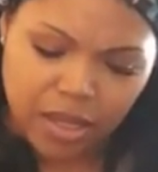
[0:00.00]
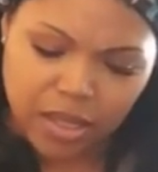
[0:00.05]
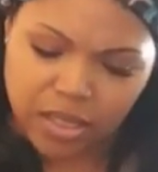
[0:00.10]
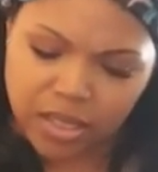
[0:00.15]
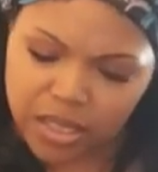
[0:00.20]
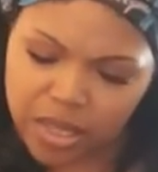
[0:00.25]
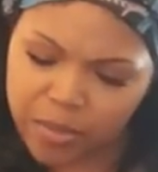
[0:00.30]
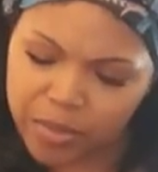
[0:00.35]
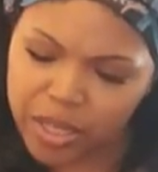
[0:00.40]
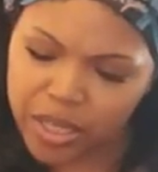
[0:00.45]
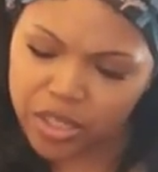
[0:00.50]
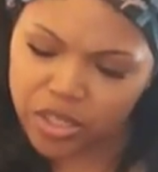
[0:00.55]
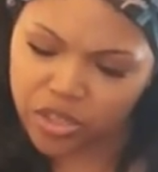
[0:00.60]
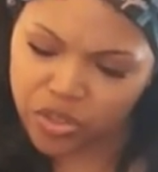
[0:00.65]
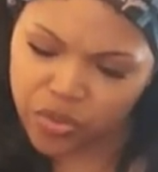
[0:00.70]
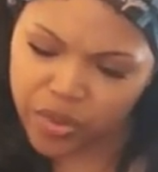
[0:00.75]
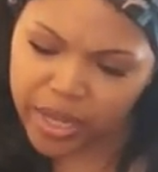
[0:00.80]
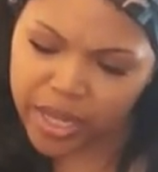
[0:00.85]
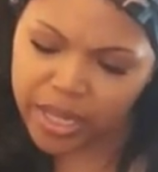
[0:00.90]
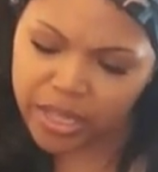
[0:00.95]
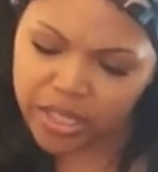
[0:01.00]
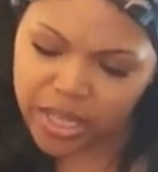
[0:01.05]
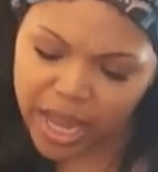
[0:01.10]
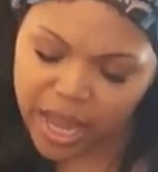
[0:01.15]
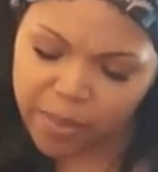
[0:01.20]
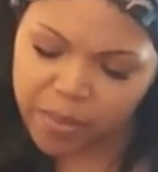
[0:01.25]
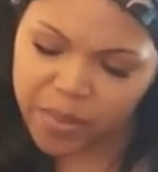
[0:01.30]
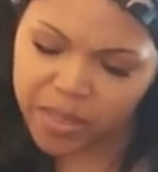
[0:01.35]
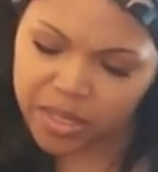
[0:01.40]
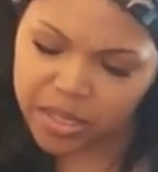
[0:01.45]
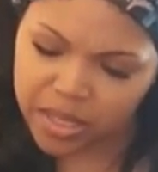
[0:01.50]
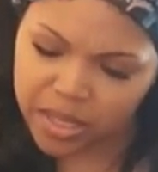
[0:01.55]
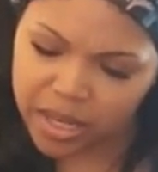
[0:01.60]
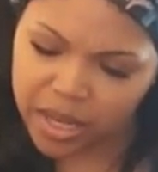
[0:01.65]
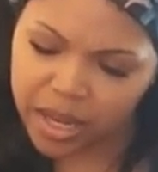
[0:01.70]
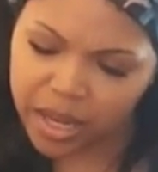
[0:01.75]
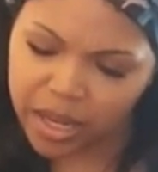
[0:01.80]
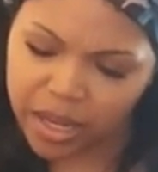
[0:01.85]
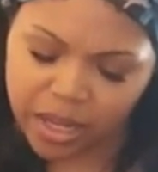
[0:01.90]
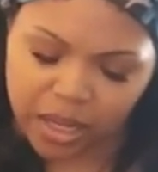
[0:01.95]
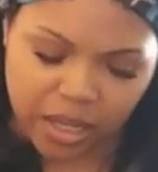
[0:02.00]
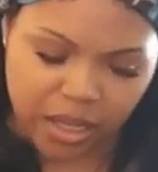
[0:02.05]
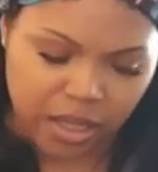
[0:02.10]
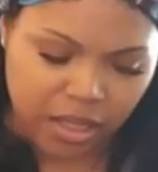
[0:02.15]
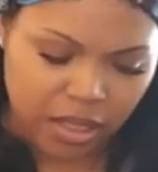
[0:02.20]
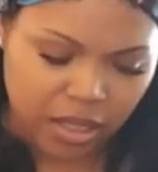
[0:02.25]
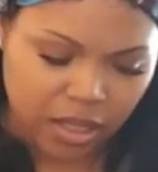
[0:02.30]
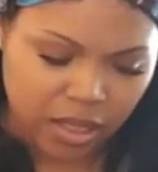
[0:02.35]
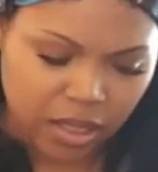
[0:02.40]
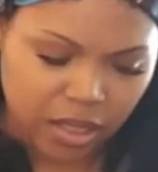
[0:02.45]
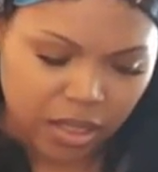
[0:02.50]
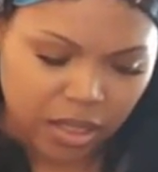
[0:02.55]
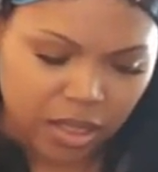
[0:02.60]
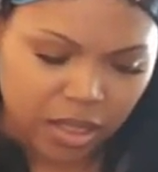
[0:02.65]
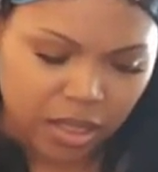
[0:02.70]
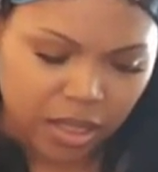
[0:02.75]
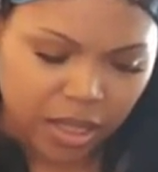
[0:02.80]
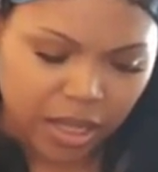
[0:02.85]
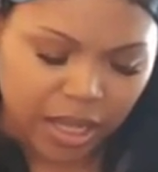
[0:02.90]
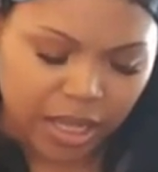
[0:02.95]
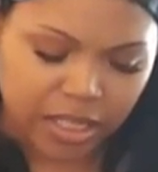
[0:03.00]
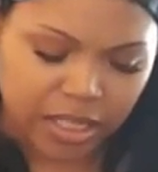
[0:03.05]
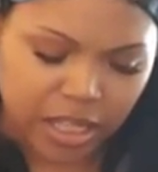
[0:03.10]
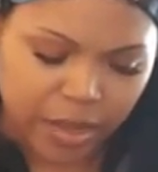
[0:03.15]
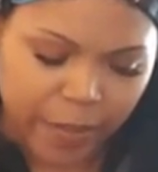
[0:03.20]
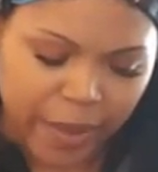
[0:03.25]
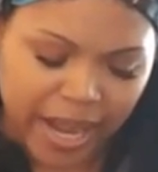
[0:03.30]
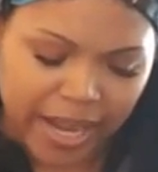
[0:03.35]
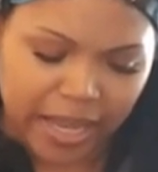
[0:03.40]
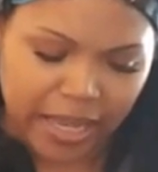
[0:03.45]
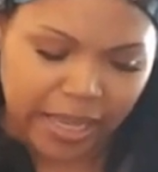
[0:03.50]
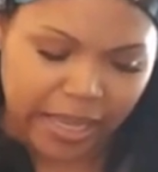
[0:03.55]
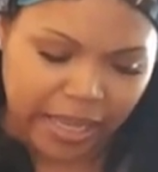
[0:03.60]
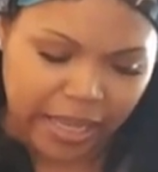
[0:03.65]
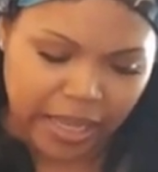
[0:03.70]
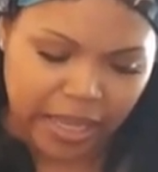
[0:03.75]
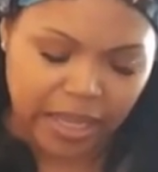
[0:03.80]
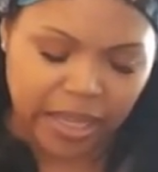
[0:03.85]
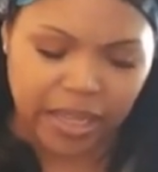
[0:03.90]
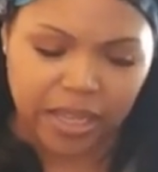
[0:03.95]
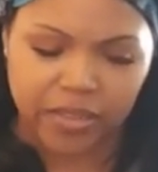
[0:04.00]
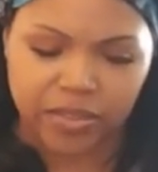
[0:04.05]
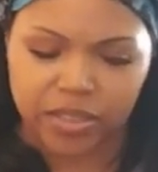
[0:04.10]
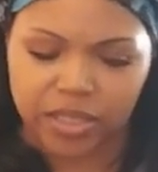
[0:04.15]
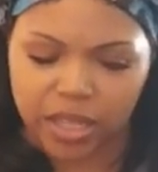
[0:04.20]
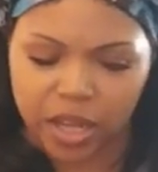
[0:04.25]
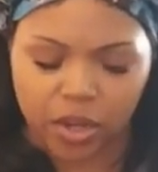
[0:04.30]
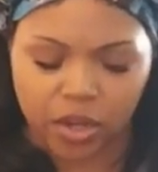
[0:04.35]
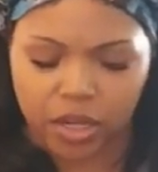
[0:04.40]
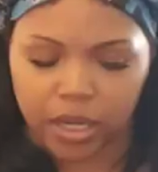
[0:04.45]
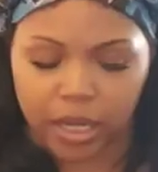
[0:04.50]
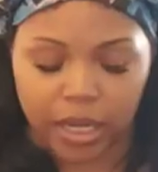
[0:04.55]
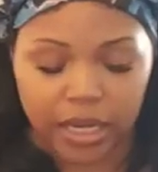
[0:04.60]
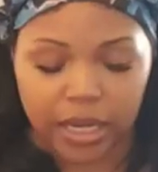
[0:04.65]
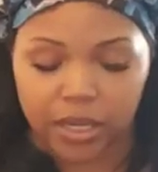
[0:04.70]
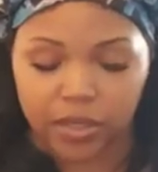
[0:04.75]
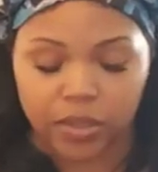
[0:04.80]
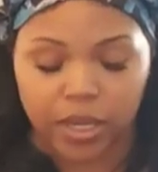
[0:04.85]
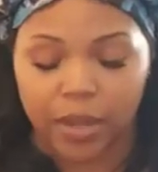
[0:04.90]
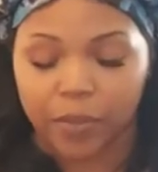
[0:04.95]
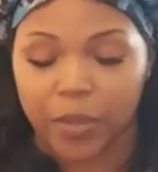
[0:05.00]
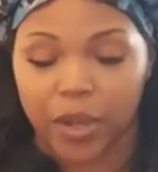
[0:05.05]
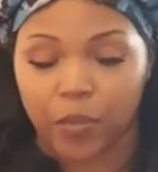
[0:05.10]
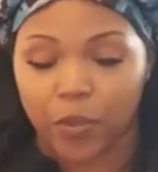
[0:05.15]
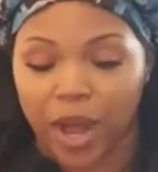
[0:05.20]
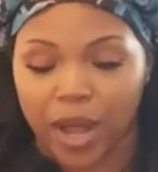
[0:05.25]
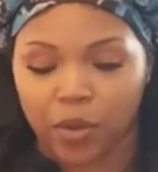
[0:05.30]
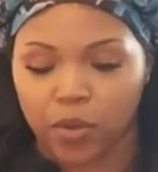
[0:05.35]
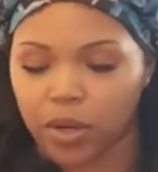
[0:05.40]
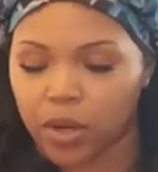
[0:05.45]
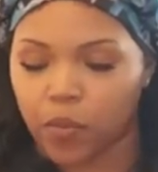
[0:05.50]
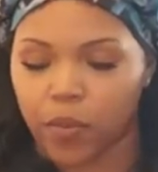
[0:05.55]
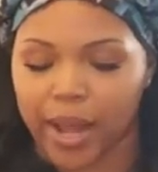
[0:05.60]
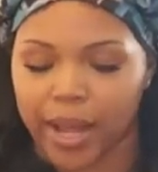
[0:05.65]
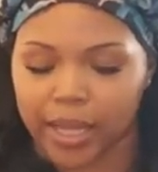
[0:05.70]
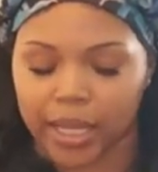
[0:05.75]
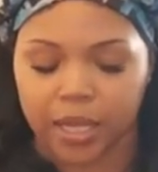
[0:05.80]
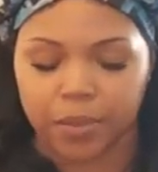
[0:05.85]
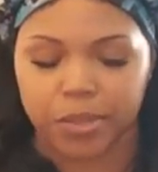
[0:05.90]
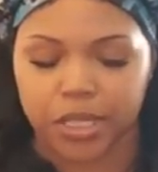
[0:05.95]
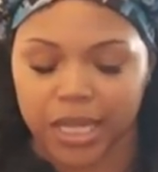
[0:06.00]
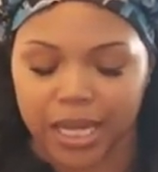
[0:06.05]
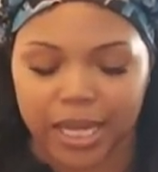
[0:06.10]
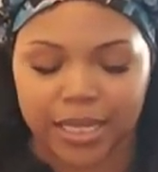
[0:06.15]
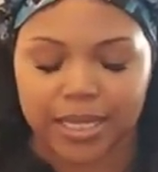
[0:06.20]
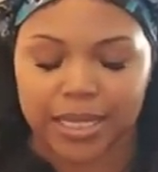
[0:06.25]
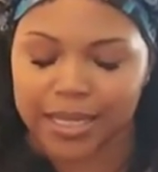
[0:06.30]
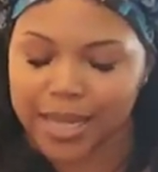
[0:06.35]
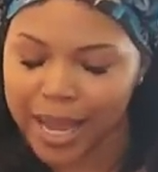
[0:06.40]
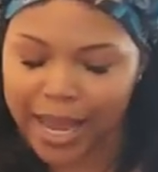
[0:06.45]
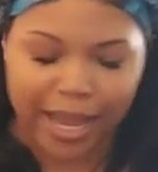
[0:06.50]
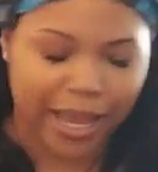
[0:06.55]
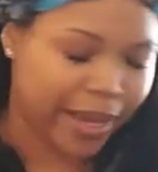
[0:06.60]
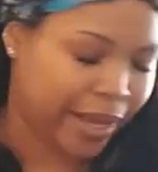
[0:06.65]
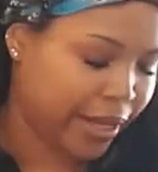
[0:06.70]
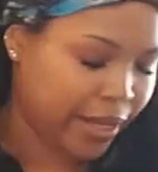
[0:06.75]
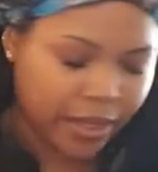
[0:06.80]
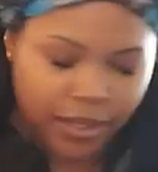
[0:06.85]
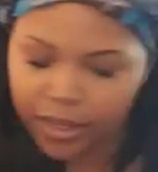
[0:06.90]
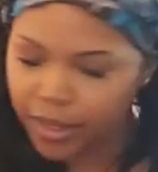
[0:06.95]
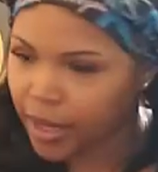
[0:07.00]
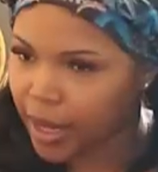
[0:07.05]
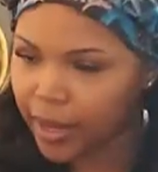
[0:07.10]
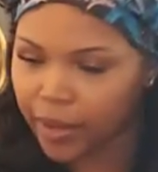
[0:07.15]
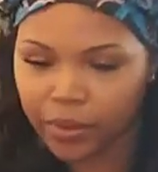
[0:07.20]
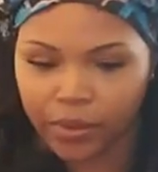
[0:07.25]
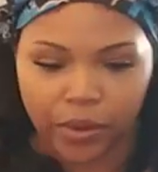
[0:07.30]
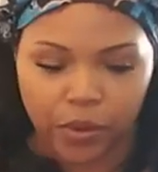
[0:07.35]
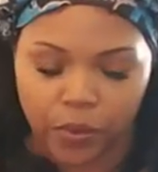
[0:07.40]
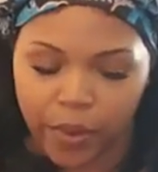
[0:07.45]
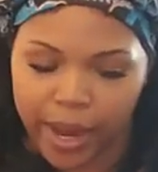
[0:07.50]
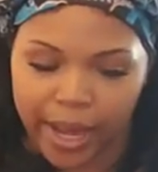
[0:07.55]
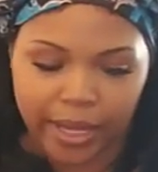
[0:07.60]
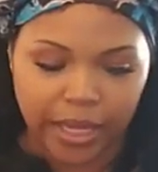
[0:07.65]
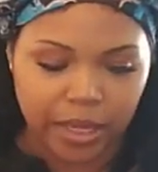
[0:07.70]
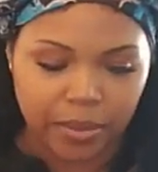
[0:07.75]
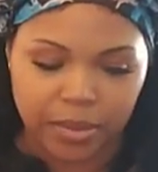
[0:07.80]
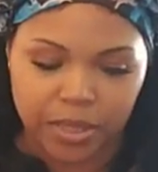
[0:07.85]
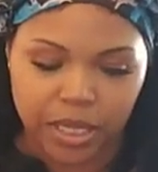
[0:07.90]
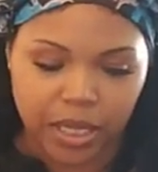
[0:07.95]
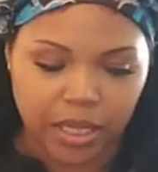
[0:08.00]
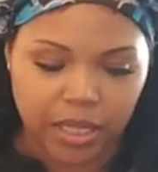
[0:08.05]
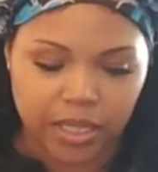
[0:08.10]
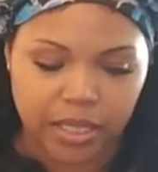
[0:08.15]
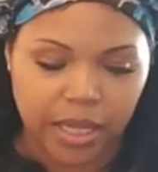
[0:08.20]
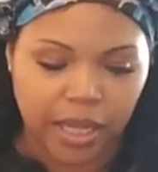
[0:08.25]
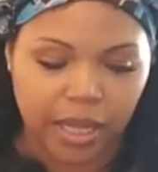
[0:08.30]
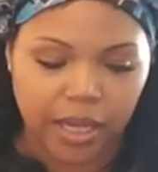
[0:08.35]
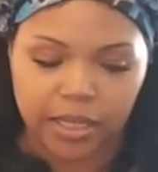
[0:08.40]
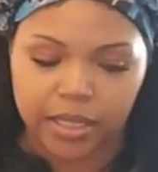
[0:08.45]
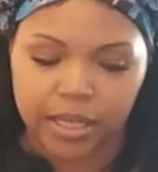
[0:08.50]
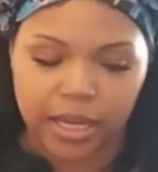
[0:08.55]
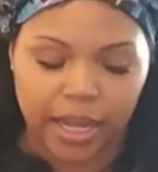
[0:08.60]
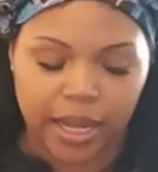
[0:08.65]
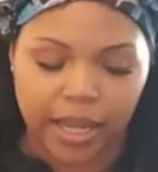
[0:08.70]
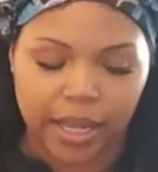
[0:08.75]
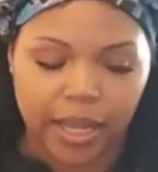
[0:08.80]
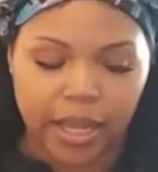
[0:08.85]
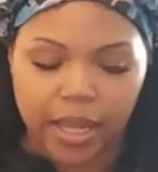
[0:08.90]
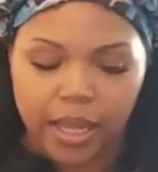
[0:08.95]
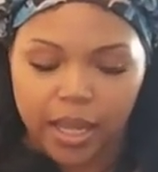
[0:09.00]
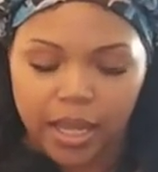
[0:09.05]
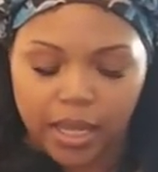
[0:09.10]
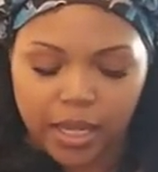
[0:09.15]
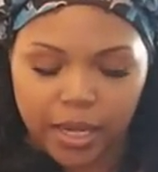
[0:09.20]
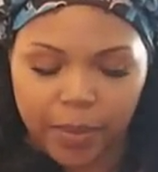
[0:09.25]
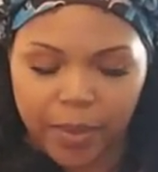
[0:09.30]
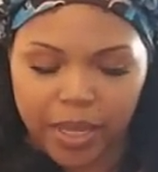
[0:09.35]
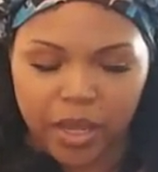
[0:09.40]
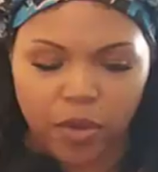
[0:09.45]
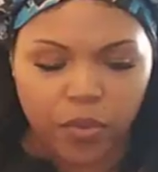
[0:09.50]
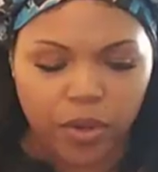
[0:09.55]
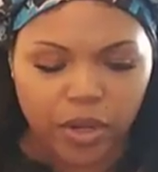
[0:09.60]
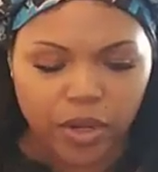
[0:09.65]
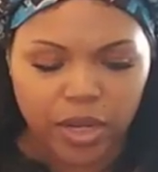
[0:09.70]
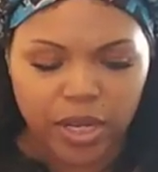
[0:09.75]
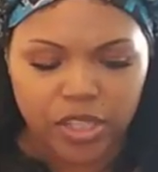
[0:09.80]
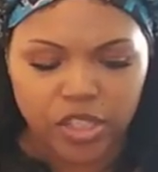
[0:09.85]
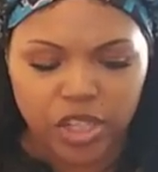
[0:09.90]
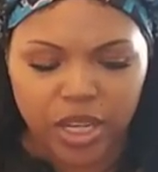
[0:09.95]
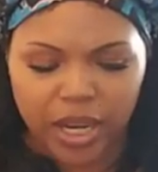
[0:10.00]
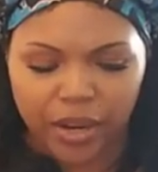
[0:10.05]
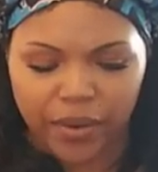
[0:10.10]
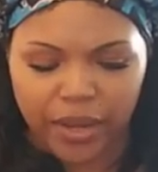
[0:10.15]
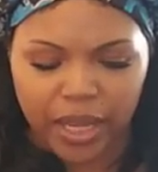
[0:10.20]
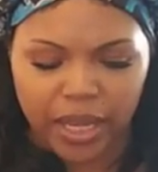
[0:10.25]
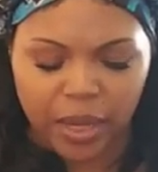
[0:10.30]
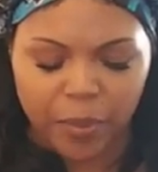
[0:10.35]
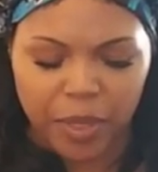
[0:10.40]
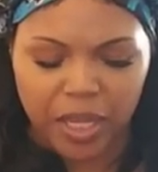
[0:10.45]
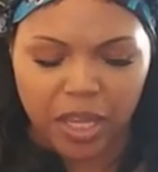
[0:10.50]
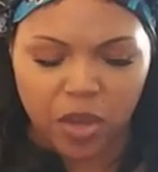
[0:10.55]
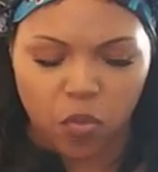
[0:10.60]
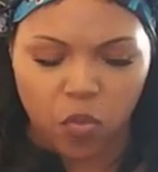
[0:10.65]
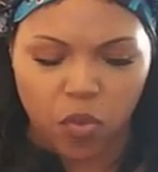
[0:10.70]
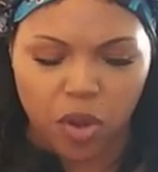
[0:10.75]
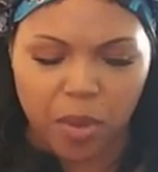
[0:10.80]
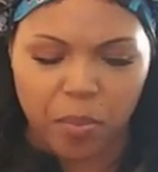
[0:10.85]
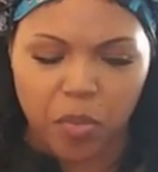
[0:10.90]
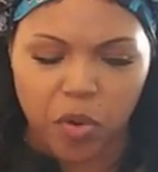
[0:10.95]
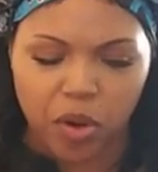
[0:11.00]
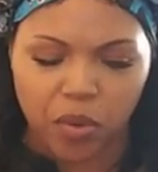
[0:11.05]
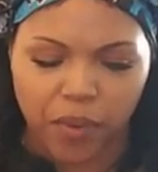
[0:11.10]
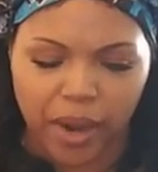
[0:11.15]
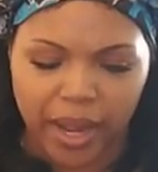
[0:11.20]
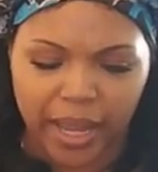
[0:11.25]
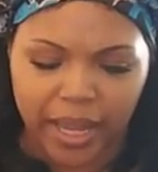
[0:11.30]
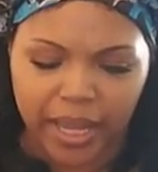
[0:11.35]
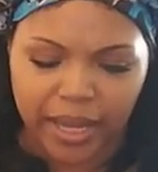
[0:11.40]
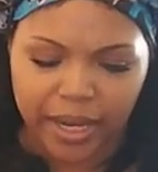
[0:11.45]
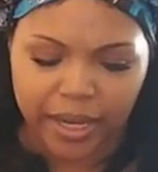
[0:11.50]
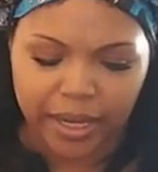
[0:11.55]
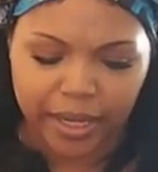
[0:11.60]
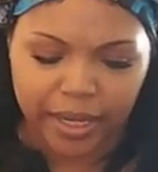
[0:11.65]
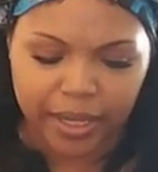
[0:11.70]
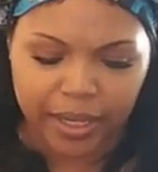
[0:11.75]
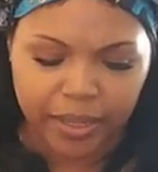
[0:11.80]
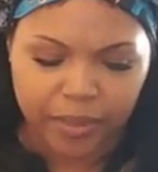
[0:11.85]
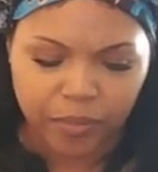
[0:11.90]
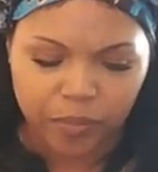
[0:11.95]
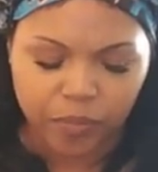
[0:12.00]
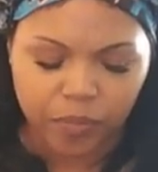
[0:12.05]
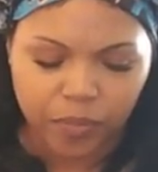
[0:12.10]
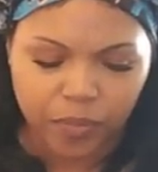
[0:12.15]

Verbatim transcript: Something strange happens today, and somebody leaves. Or uh, it don't. I don't know why I keep saying today. I don't know why I keep saying this today. Let me get one on the chariot. Let me get one more right here.